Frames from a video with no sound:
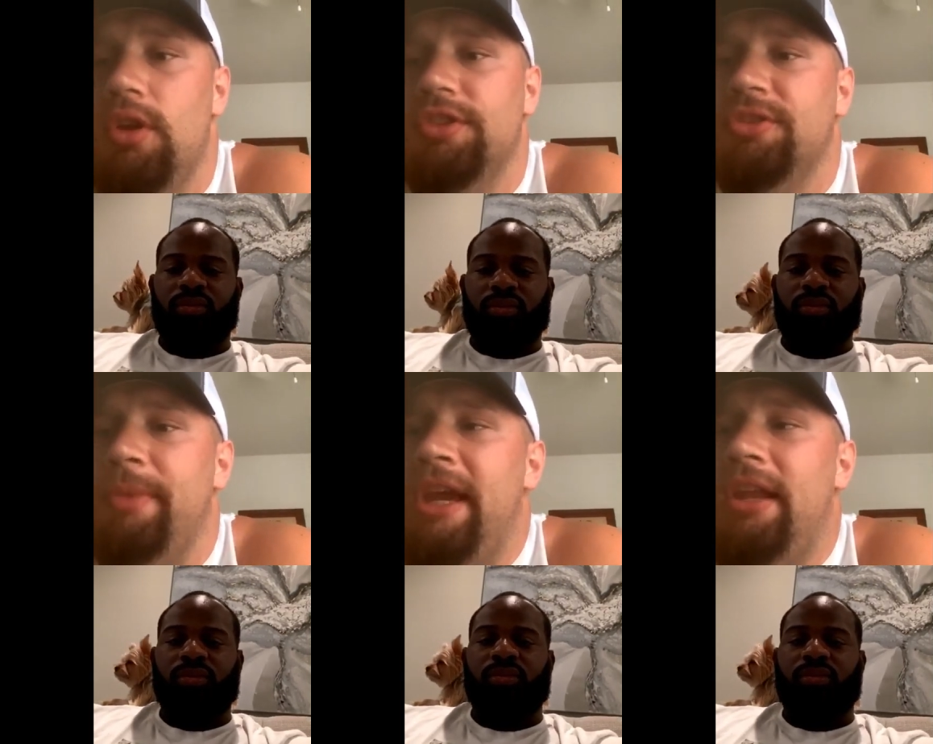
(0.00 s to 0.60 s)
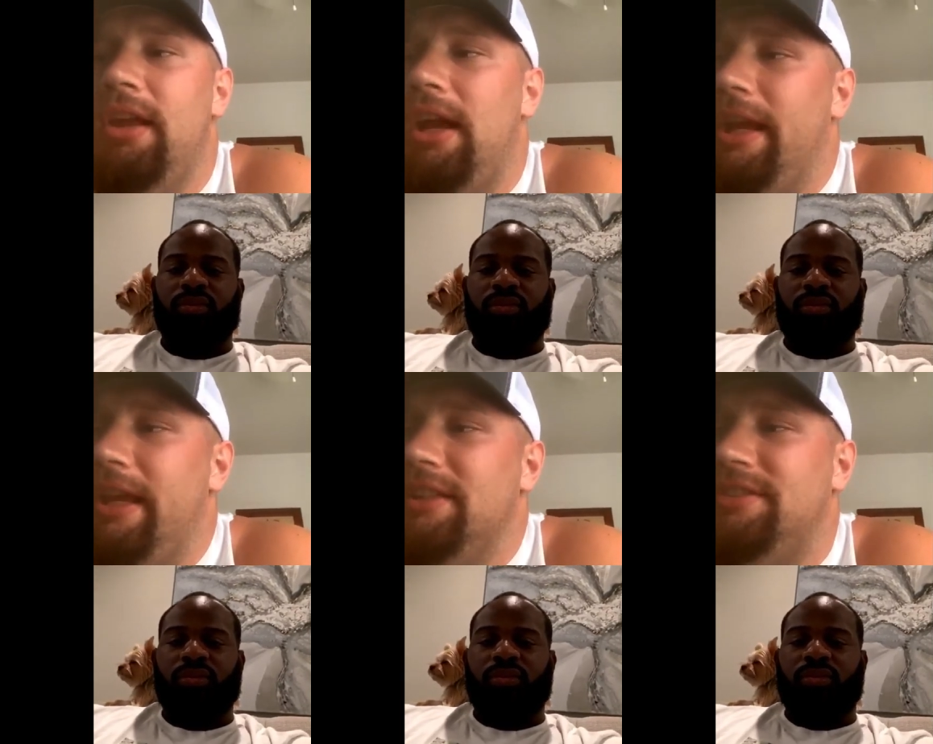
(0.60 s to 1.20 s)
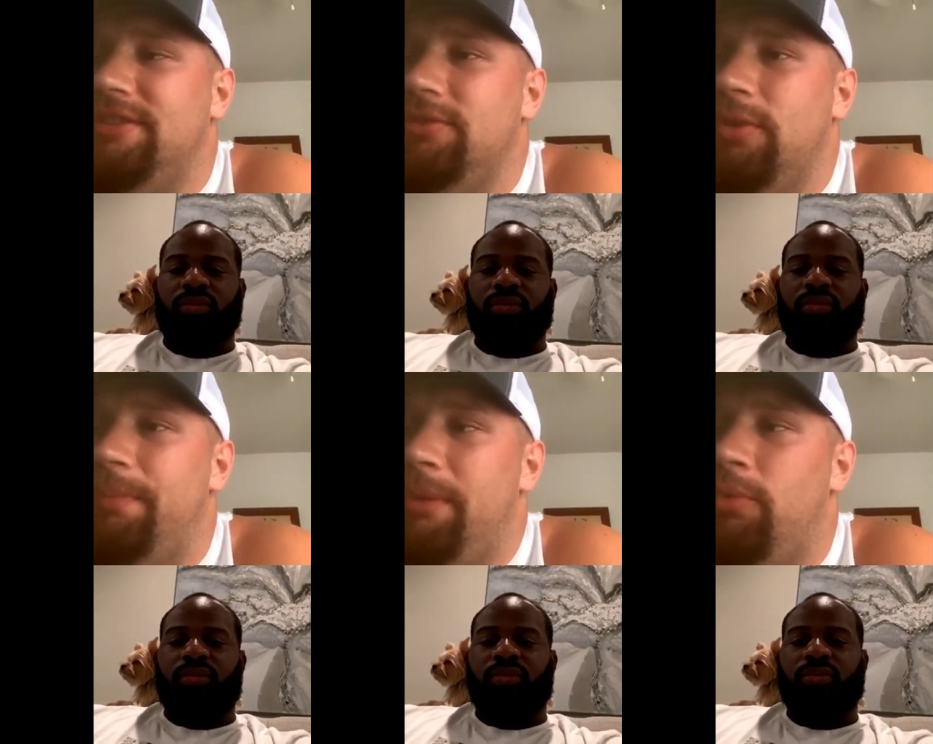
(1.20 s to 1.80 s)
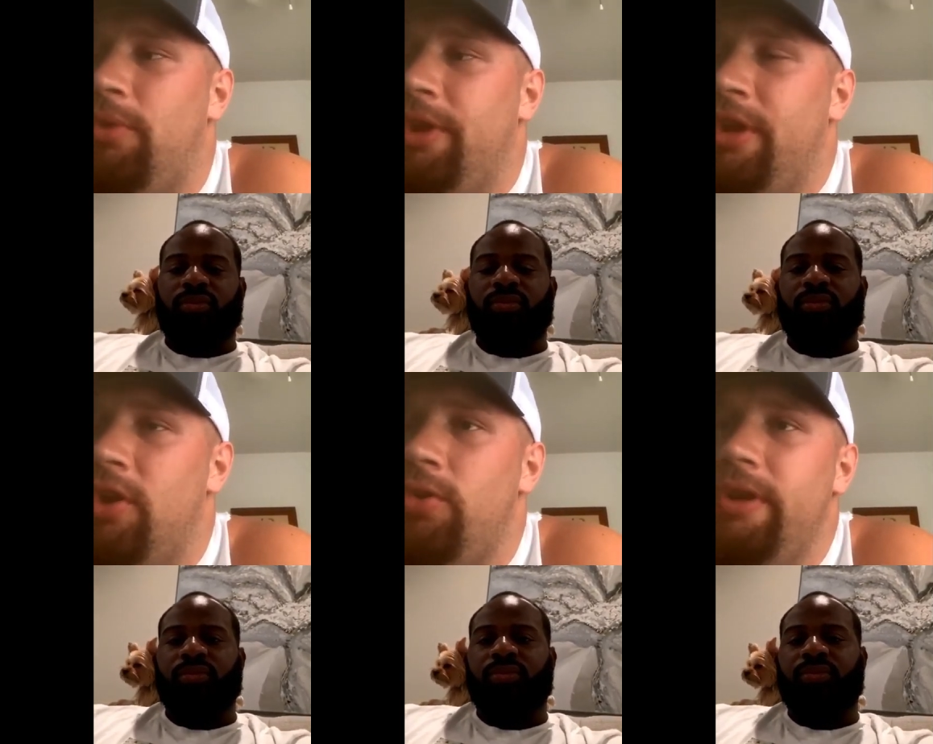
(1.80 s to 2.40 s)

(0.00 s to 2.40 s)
Speaker 1: so man i guess what people want to know